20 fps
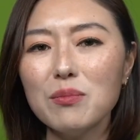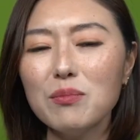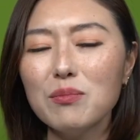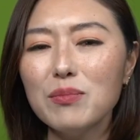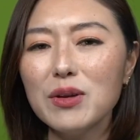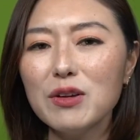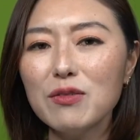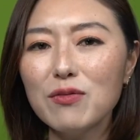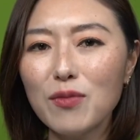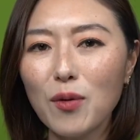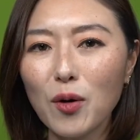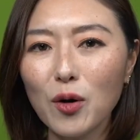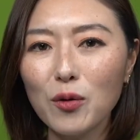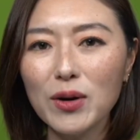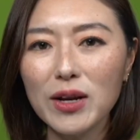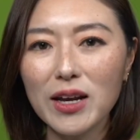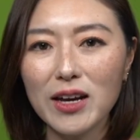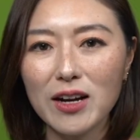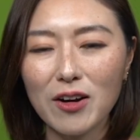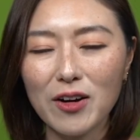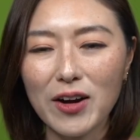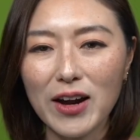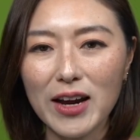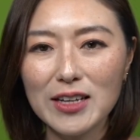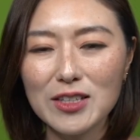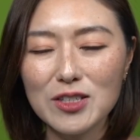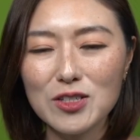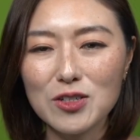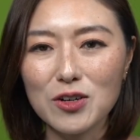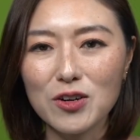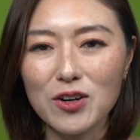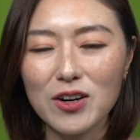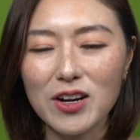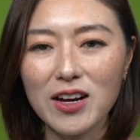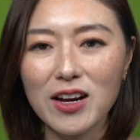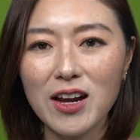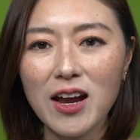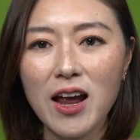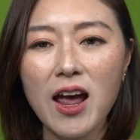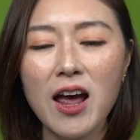Before we get our hands
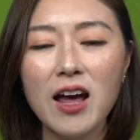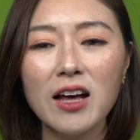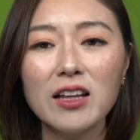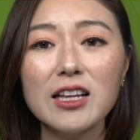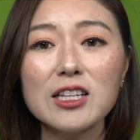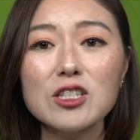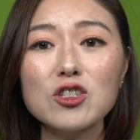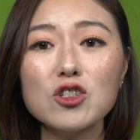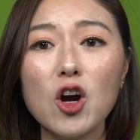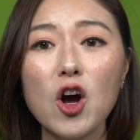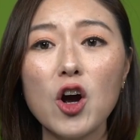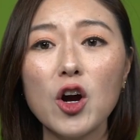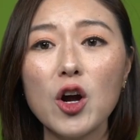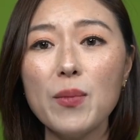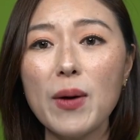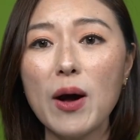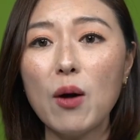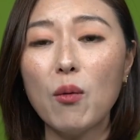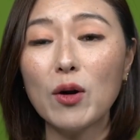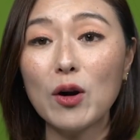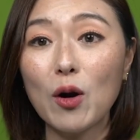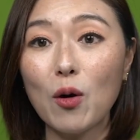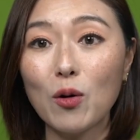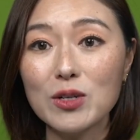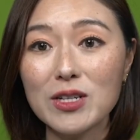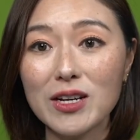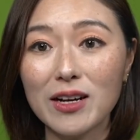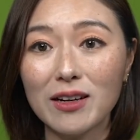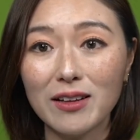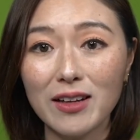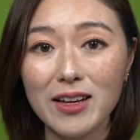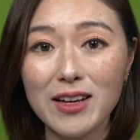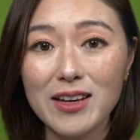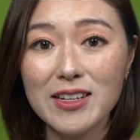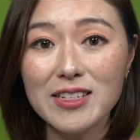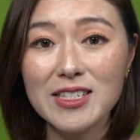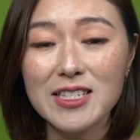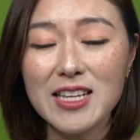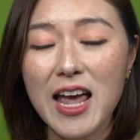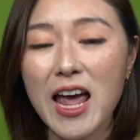dirty, let's talk about what OTel
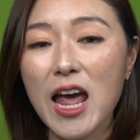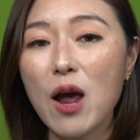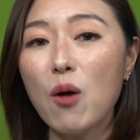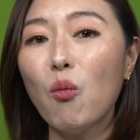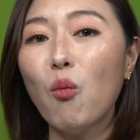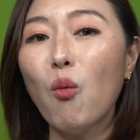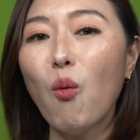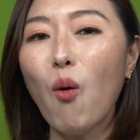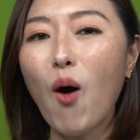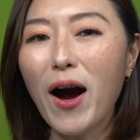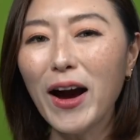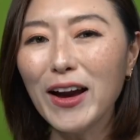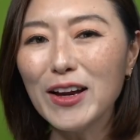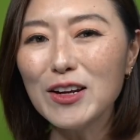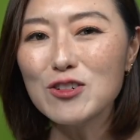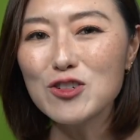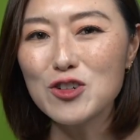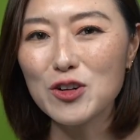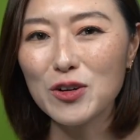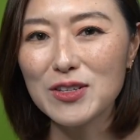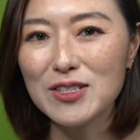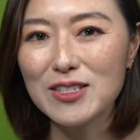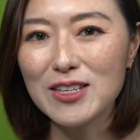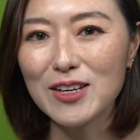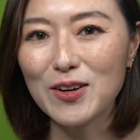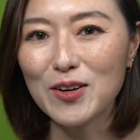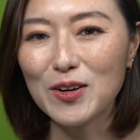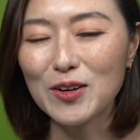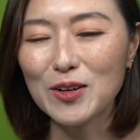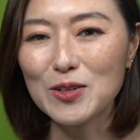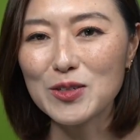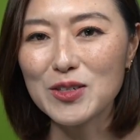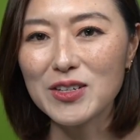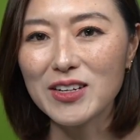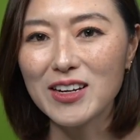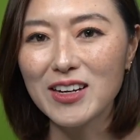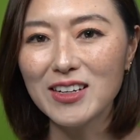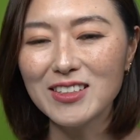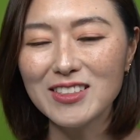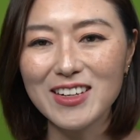is, why you should consider using
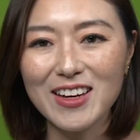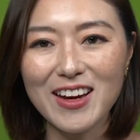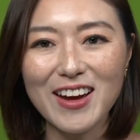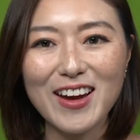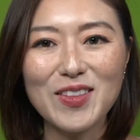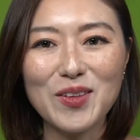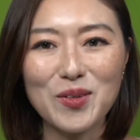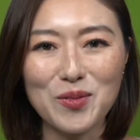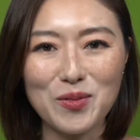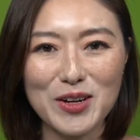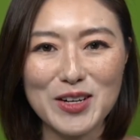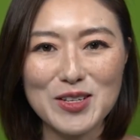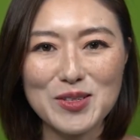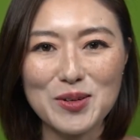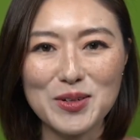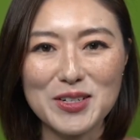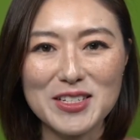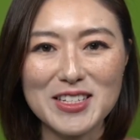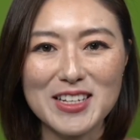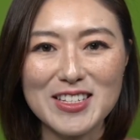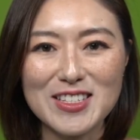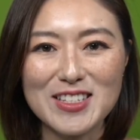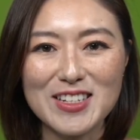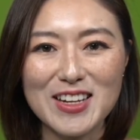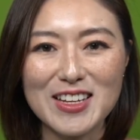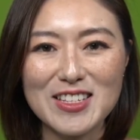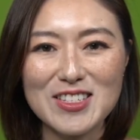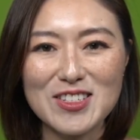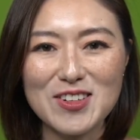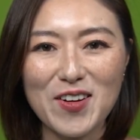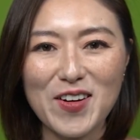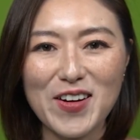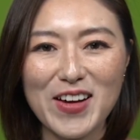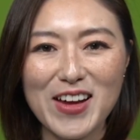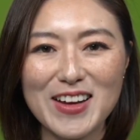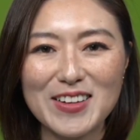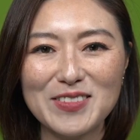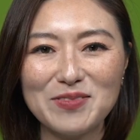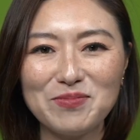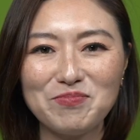it, and the resources to get
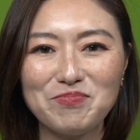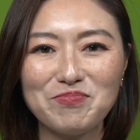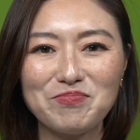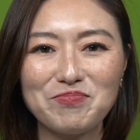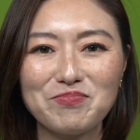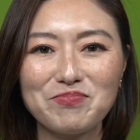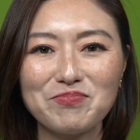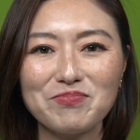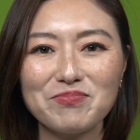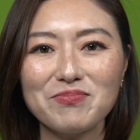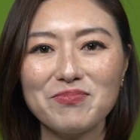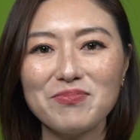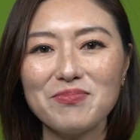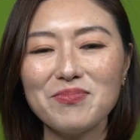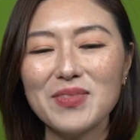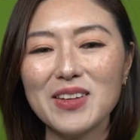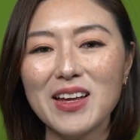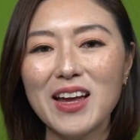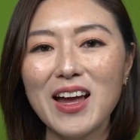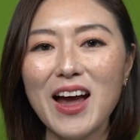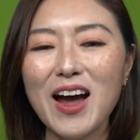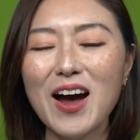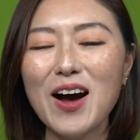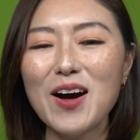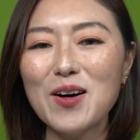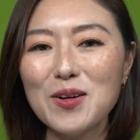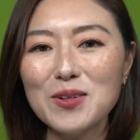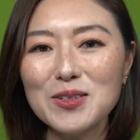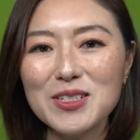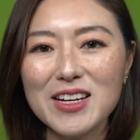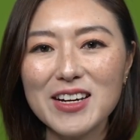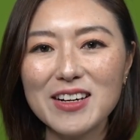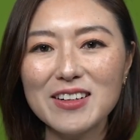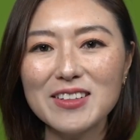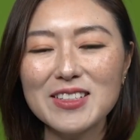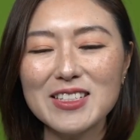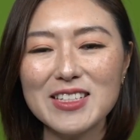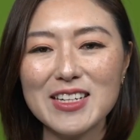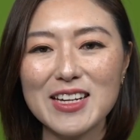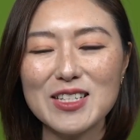started.
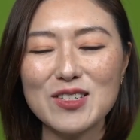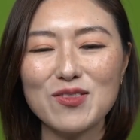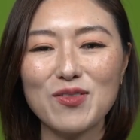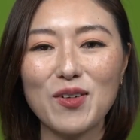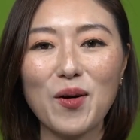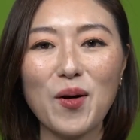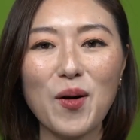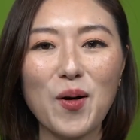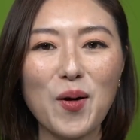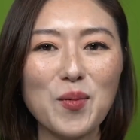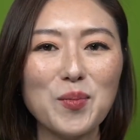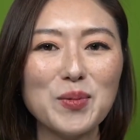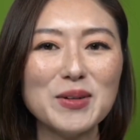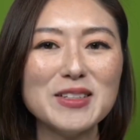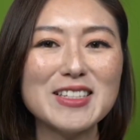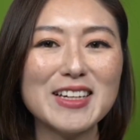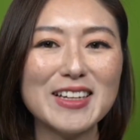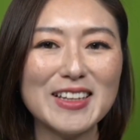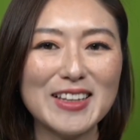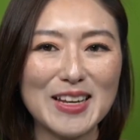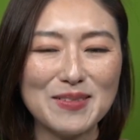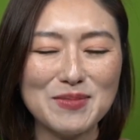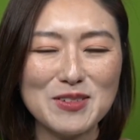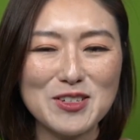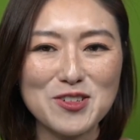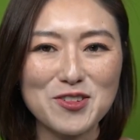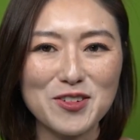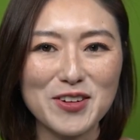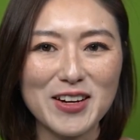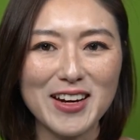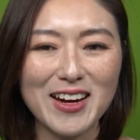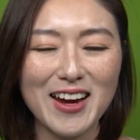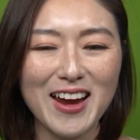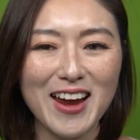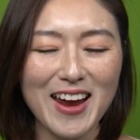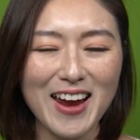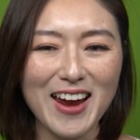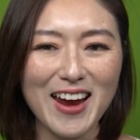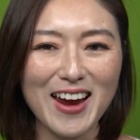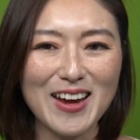OTel stands for OpenTelemetry,
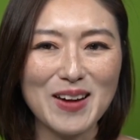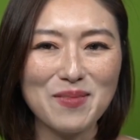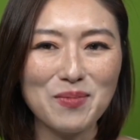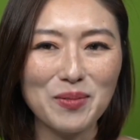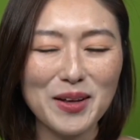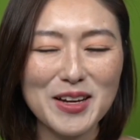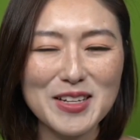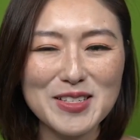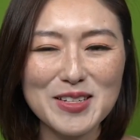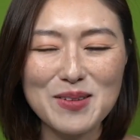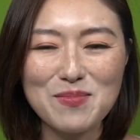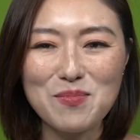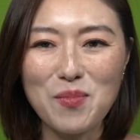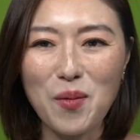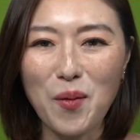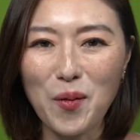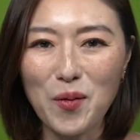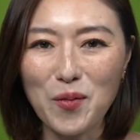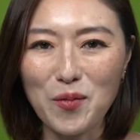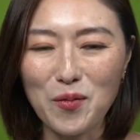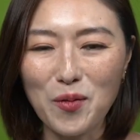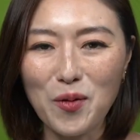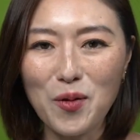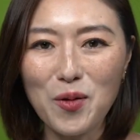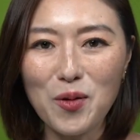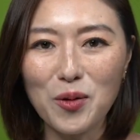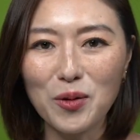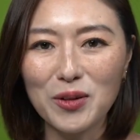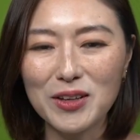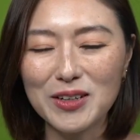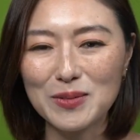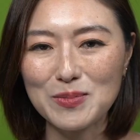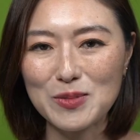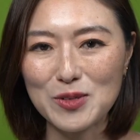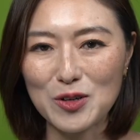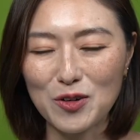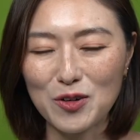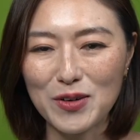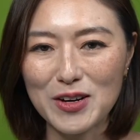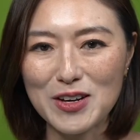and it plays an important role in
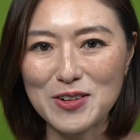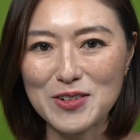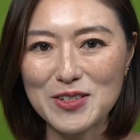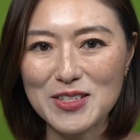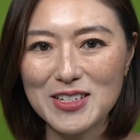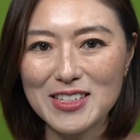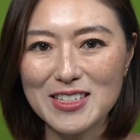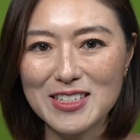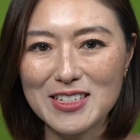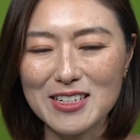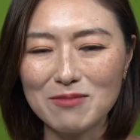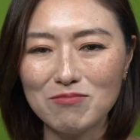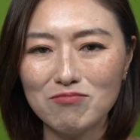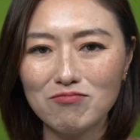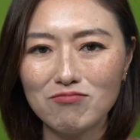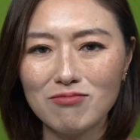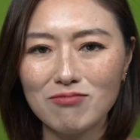observing your system.